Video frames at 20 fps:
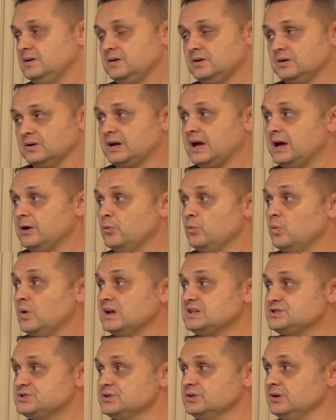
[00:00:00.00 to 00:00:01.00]
Okay,
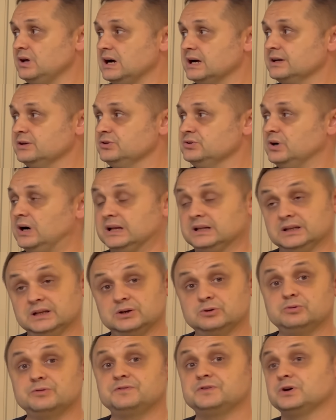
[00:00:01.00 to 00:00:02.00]
once you log into
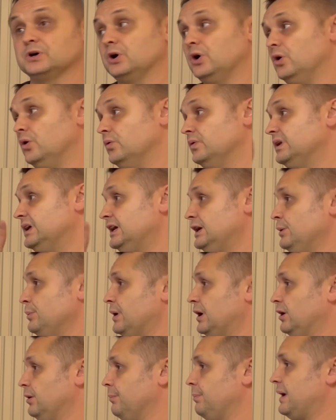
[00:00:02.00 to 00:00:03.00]
Unlinked with your own
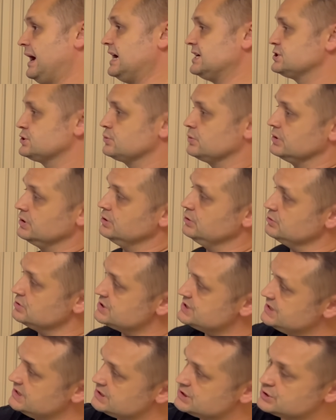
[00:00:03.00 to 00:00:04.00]
email and password, you'll
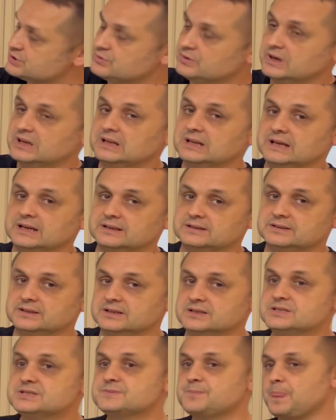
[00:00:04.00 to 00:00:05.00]
see a screen like
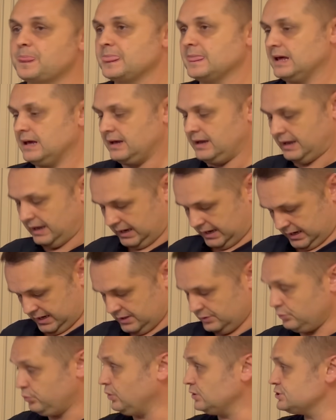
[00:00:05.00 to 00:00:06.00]
this.
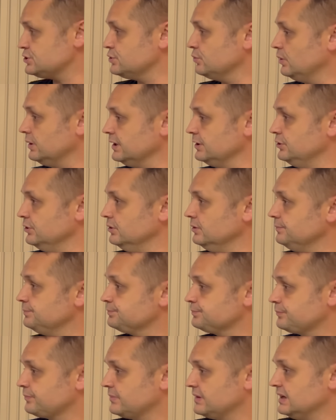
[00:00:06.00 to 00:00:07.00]
And what you want to do,
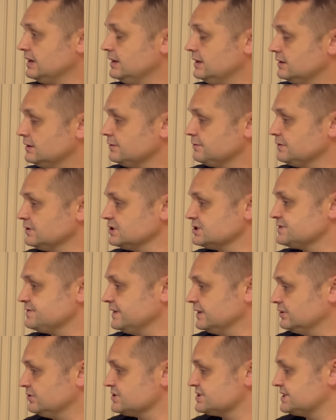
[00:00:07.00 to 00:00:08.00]
the first
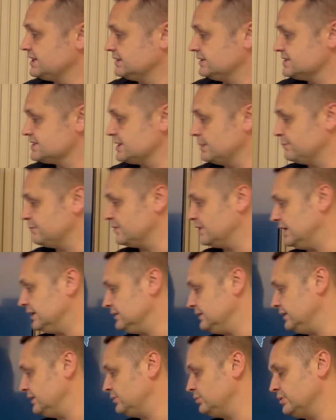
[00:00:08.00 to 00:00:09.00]
thing to set this up for
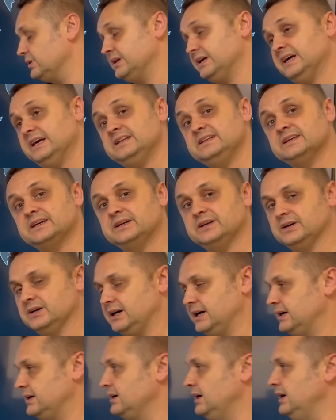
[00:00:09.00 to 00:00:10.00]
Unlinked, we're going to hit the gear
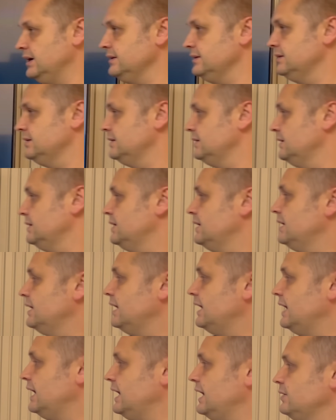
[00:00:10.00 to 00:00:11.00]
icon,
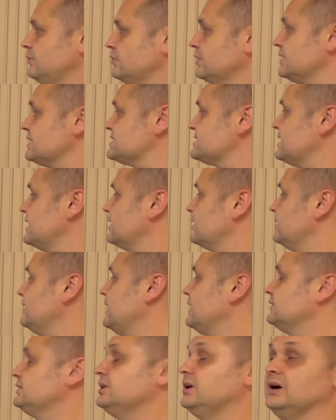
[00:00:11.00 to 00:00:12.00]
and we're going to say
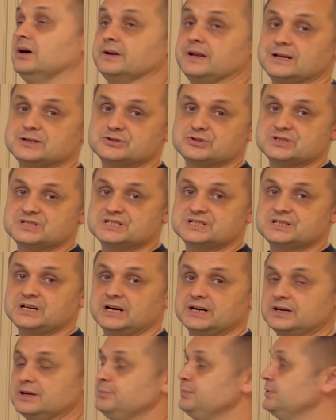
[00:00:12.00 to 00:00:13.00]
connect on Android Startup,